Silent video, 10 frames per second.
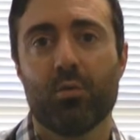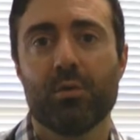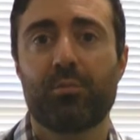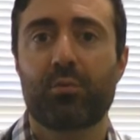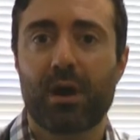
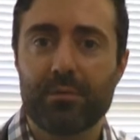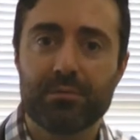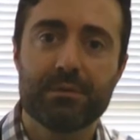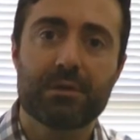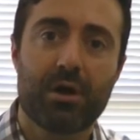would
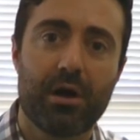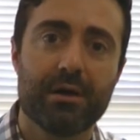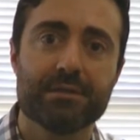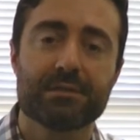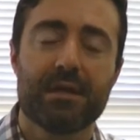probably
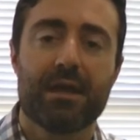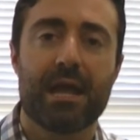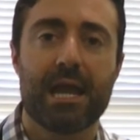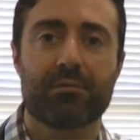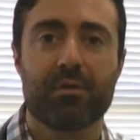cause
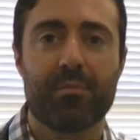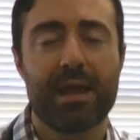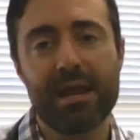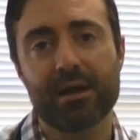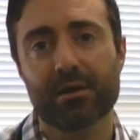a
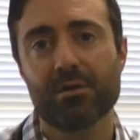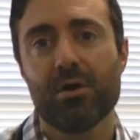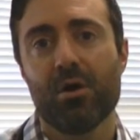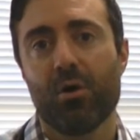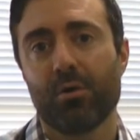repair
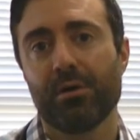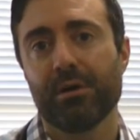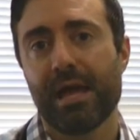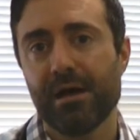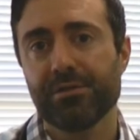or
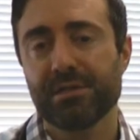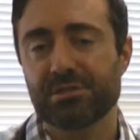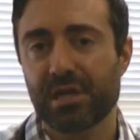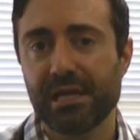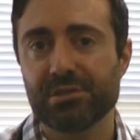healthy
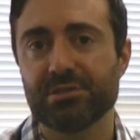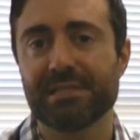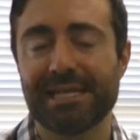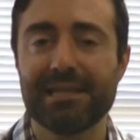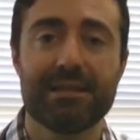changes
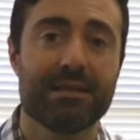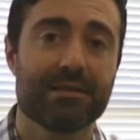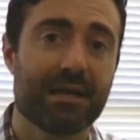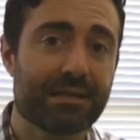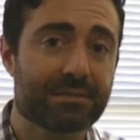in the
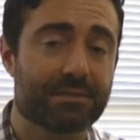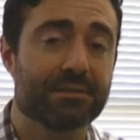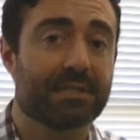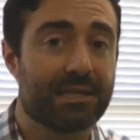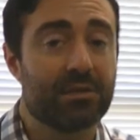
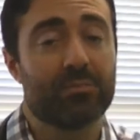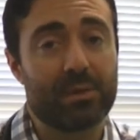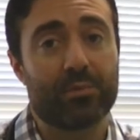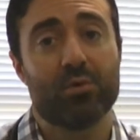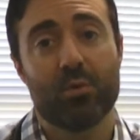intestines in the
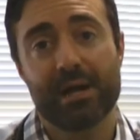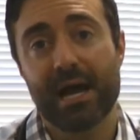people who went